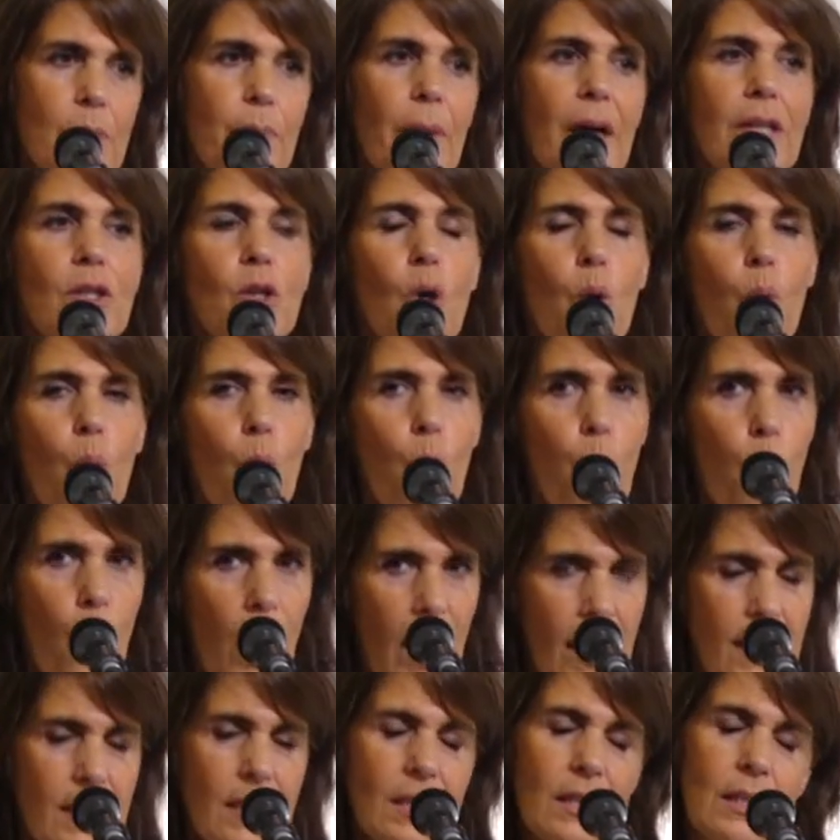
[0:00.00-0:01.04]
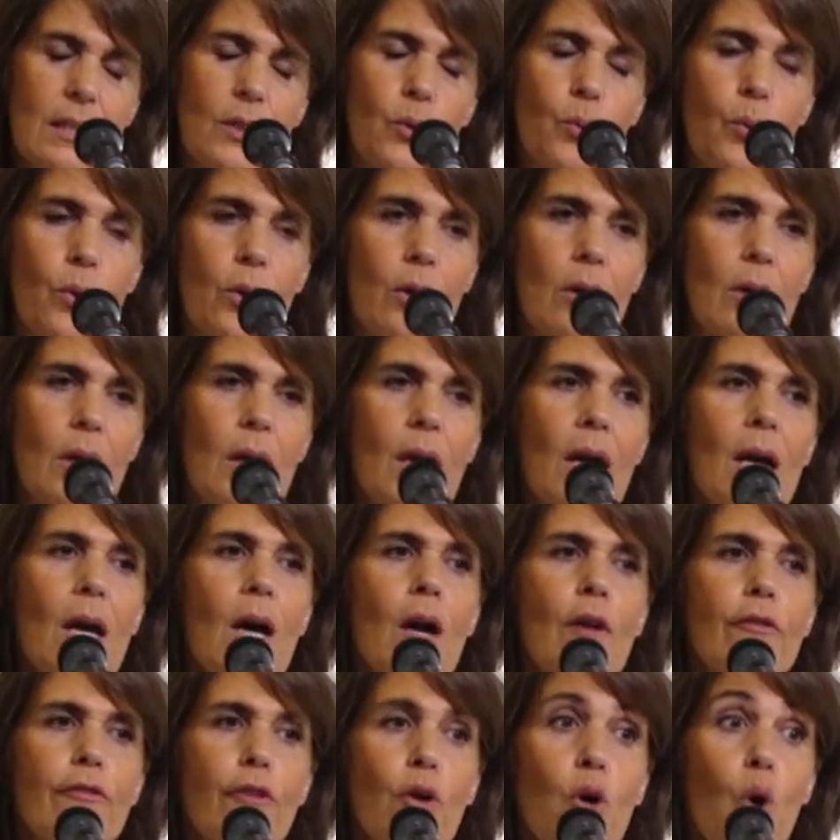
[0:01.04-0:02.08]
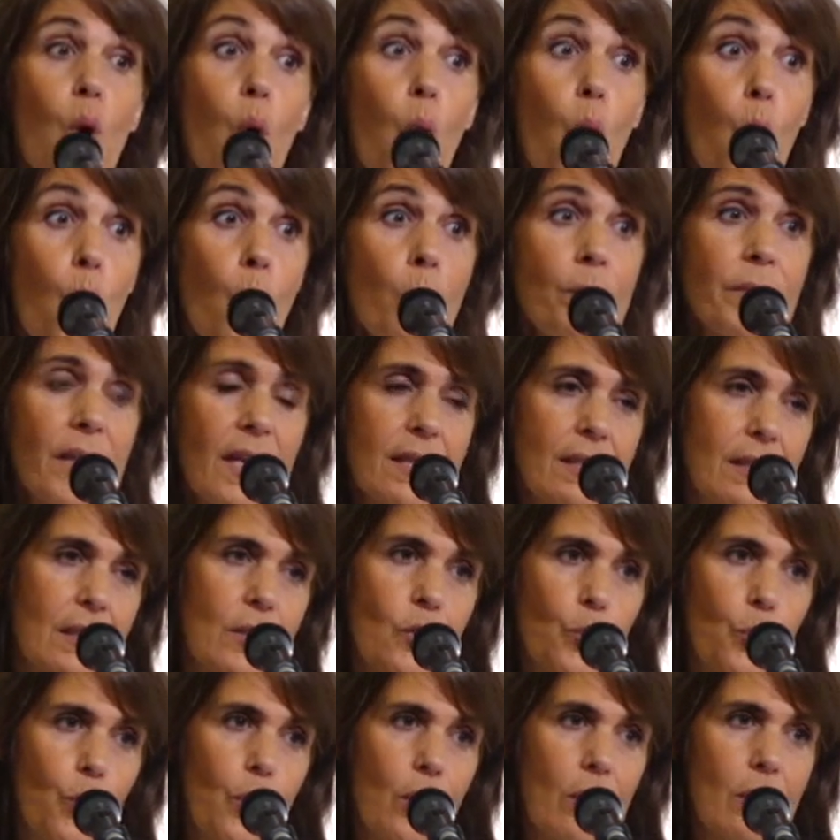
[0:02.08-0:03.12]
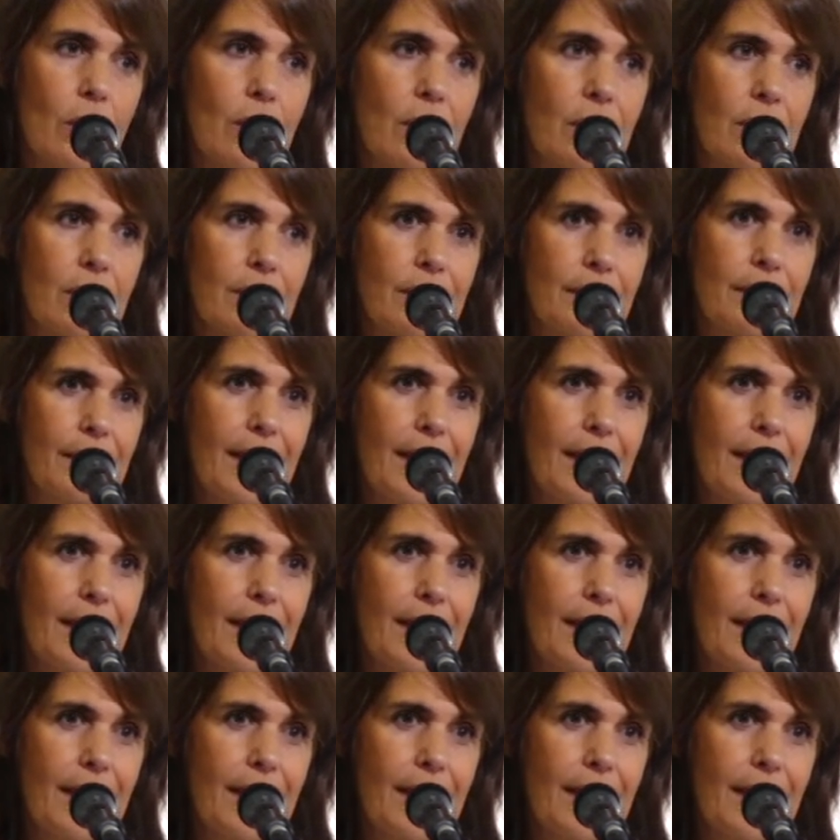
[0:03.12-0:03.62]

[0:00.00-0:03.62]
but why does it work? For whom does it work?